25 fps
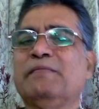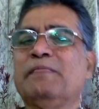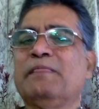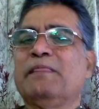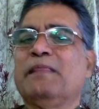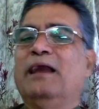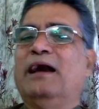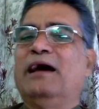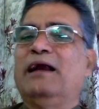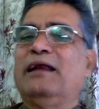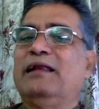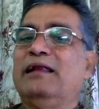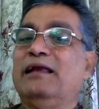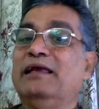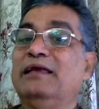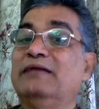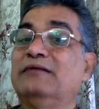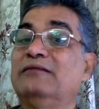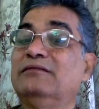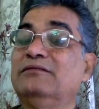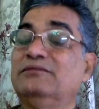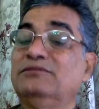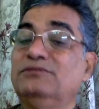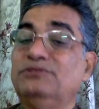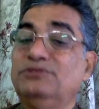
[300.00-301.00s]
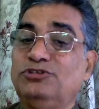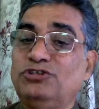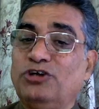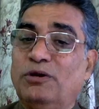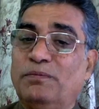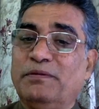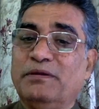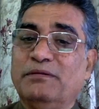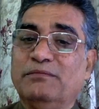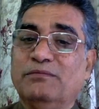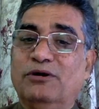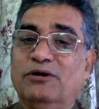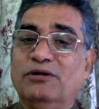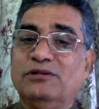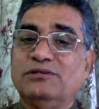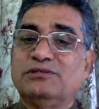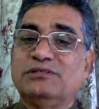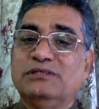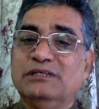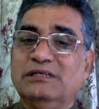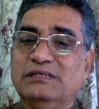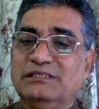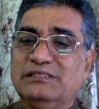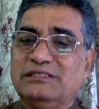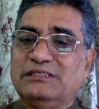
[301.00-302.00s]
are like shopping
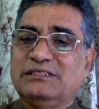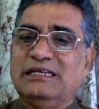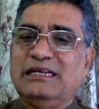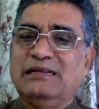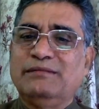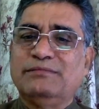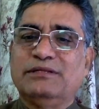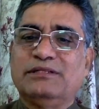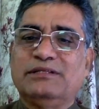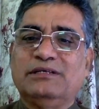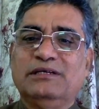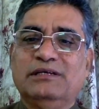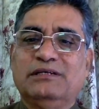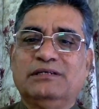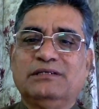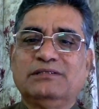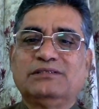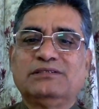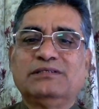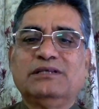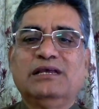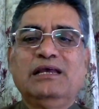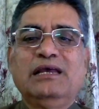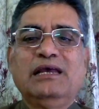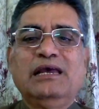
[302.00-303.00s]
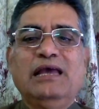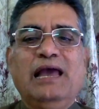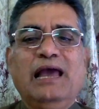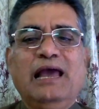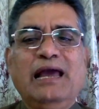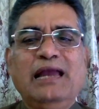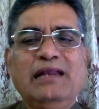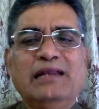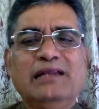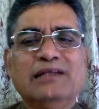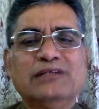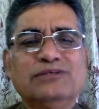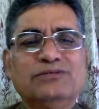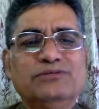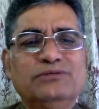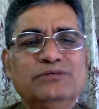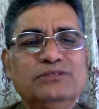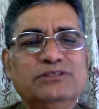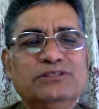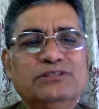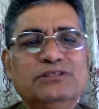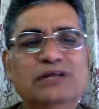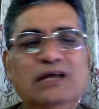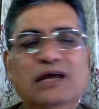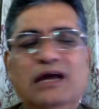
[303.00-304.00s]
malls, cinema theaters, and
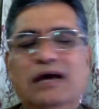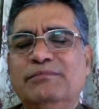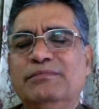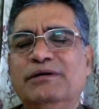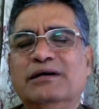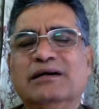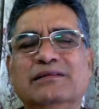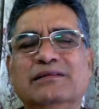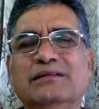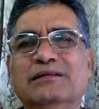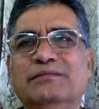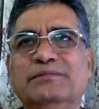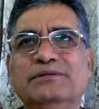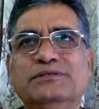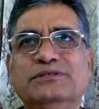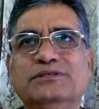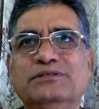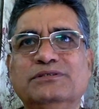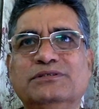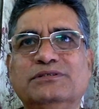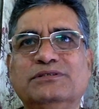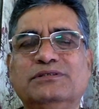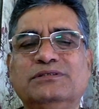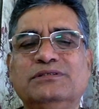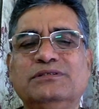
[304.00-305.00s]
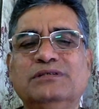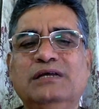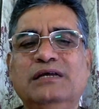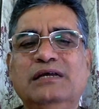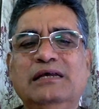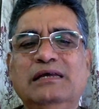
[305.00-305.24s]
restaurants, among business.